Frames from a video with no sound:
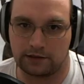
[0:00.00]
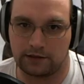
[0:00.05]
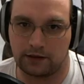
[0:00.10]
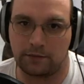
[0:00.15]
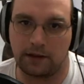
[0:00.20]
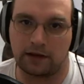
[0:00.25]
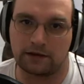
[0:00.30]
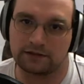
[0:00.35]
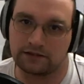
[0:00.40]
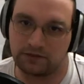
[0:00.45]
to
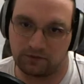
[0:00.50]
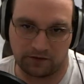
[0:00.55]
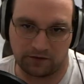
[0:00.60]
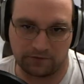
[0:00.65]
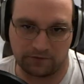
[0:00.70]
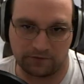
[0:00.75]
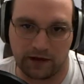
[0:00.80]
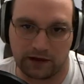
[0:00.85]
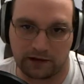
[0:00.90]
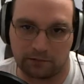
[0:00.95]
them on a silver
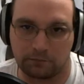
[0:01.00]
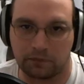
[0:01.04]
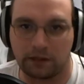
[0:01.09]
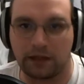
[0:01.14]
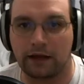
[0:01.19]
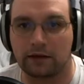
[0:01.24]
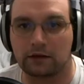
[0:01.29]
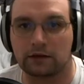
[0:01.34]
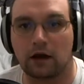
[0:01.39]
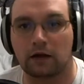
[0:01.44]
fucking
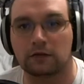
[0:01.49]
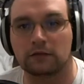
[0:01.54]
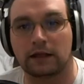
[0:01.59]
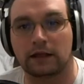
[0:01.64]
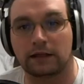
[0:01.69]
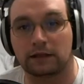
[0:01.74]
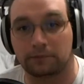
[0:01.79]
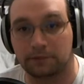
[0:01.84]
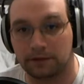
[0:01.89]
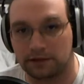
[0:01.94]
platter,
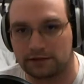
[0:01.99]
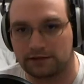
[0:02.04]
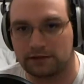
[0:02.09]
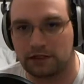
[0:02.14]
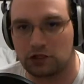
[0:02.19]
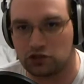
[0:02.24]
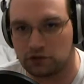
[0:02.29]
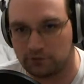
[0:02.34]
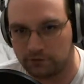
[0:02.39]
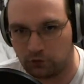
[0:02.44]
unlike the
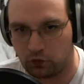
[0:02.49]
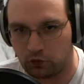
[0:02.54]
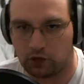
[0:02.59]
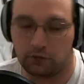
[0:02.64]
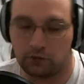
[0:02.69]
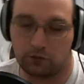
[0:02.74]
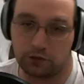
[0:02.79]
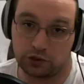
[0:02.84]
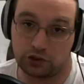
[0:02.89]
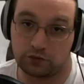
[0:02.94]
PlayStation
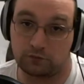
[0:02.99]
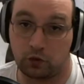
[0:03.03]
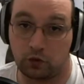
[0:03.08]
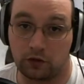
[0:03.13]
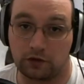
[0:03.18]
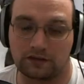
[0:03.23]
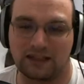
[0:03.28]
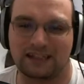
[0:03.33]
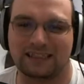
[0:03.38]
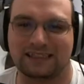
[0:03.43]
4, which
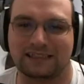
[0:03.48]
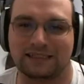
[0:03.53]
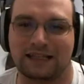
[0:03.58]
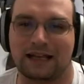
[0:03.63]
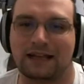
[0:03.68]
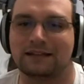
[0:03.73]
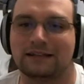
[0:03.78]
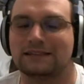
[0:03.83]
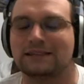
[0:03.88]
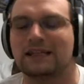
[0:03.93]
more or less
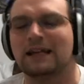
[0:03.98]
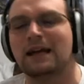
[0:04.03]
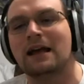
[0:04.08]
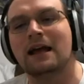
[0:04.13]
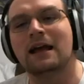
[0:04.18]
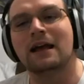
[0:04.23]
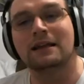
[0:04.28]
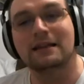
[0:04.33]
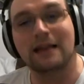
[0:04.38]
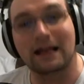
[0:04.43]
says,
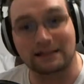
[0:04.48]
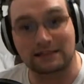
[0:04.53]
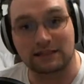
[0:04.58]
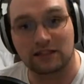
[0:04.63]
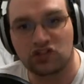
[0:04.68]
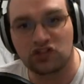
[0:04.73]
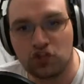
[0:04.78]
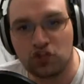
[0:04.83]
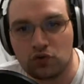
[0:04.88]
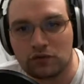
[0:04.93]

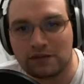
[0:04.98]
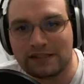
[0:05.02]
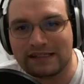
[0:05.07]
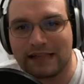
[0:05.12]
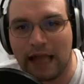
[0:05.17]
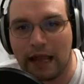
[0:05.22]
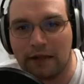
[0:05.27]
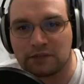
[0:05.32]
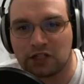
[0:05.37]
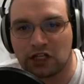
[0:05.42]
yes, used
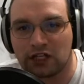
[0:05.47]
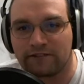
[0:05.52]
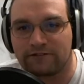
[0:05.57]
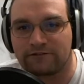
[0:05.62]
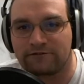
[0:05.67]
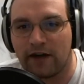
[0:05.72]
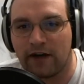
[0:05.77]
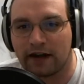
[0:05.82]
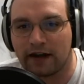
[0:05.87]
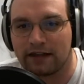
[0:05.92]
games are a
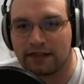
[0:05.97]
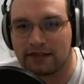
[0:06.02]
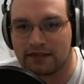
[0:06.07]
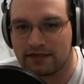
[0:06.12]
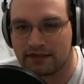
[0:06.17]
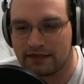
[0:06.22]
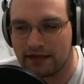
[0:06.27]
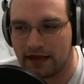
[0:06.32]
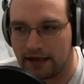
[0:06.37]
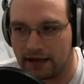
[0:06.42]
fucking
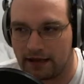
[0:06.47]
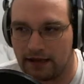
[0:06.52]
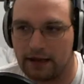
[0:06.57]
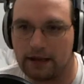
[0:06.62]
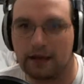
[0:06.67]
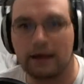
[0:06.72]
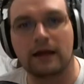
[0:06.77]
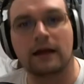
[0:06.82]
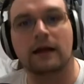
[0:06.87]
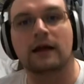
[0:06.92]
thing.
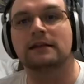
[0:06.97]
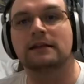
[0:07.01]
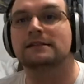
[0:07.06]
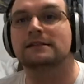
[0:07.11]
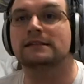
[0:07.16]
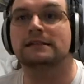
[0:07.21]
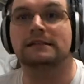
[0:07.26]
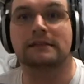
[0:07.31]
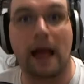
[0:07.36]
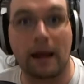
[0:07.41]

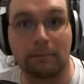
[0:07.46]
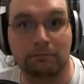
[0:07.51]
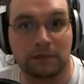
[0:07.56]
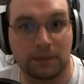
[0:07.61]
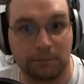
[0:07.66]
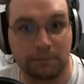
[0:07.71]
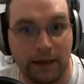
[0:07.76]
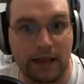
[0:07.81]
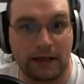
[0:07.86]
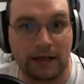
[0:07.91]
Stop
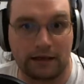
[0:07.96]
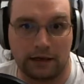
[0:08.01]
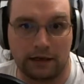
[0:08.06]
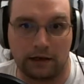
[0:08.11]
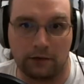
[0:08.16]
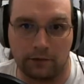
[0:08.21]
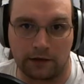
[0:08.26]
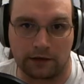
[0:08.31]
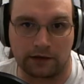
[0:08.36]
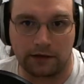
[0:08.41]
debating
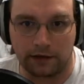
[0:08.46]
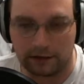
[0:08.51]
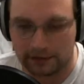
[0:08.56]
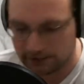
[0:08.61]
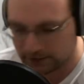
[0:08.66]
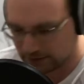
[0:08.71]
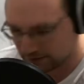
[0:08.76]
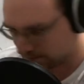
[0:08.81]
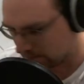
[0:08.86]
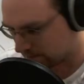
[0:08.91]
it with
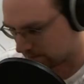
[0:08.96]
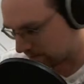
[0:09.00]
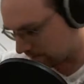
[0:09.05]
us.